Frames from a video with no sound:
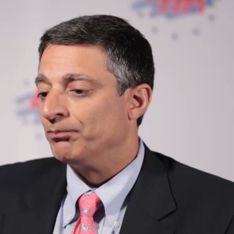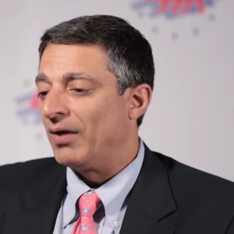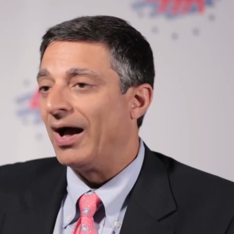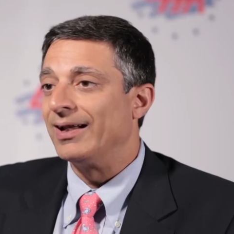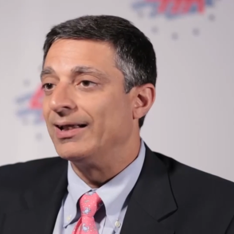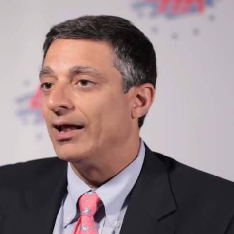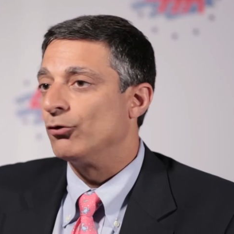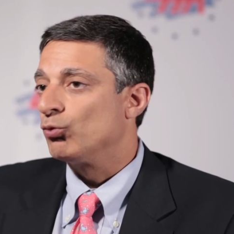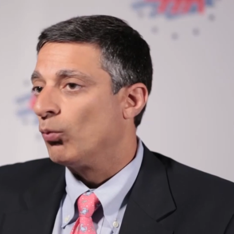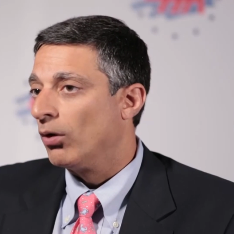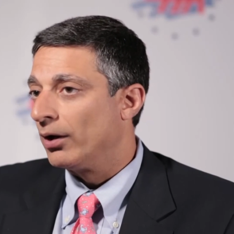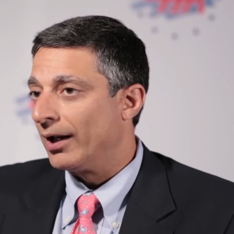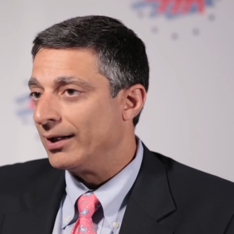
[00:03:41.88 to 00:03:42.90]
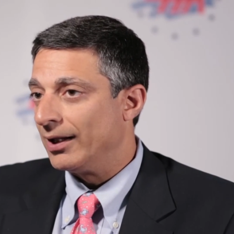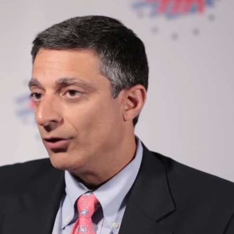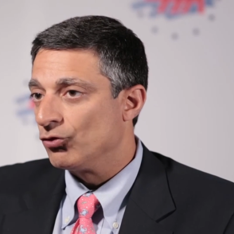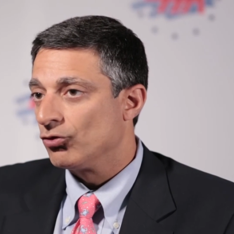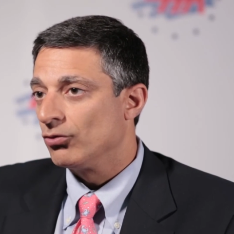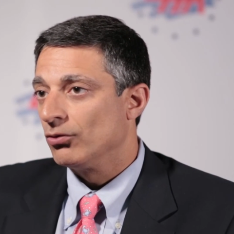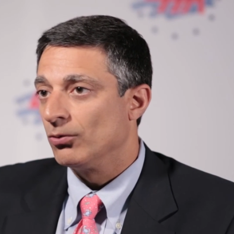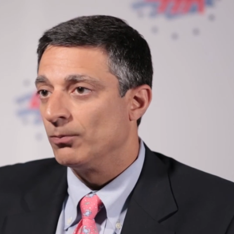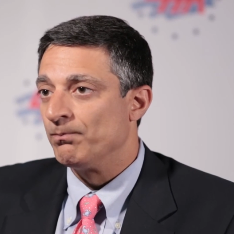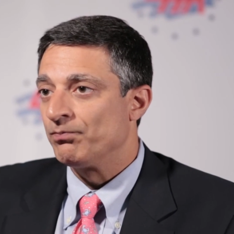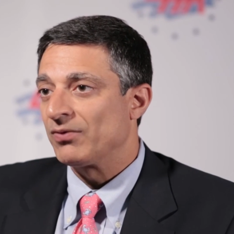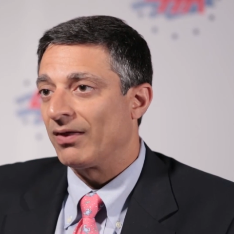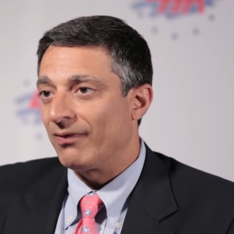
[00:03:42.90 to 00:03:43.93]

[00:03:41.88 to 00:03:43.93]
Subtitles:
IDH1, IDH2,